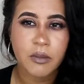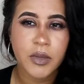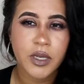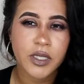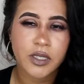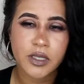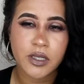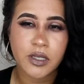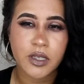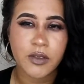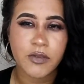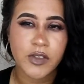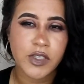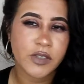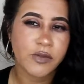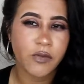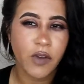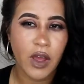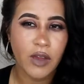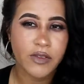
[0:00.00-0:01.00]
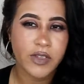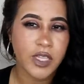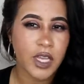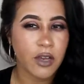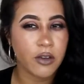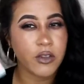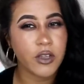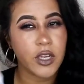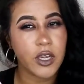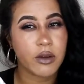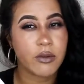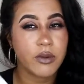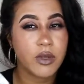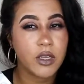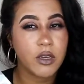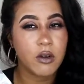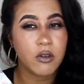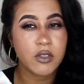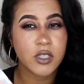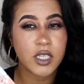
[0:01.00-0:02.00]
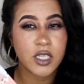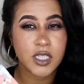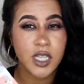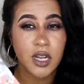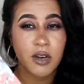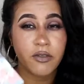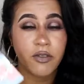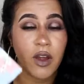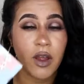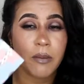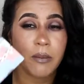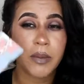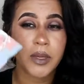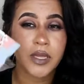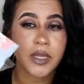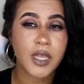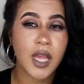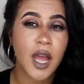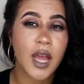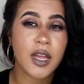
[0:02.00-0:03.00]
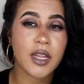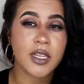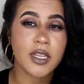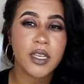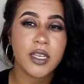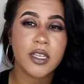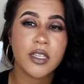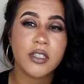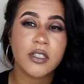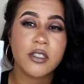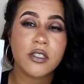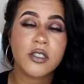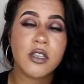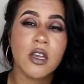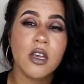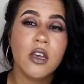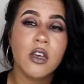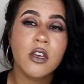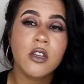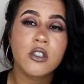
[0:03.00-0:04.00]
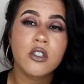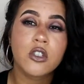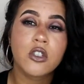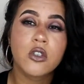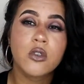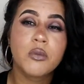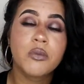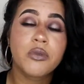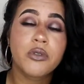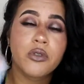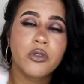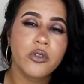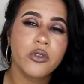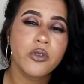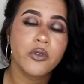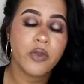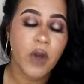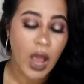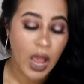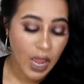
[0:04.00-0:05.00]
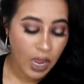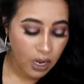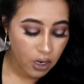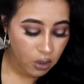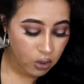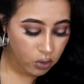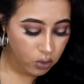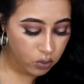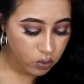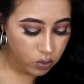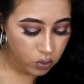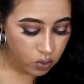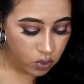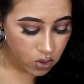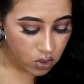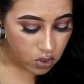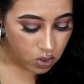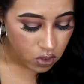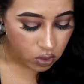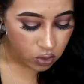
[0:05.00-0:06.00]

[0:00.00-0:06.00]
But if it's a 5 scale, you can't really go 6 out of 5. But that is to prove how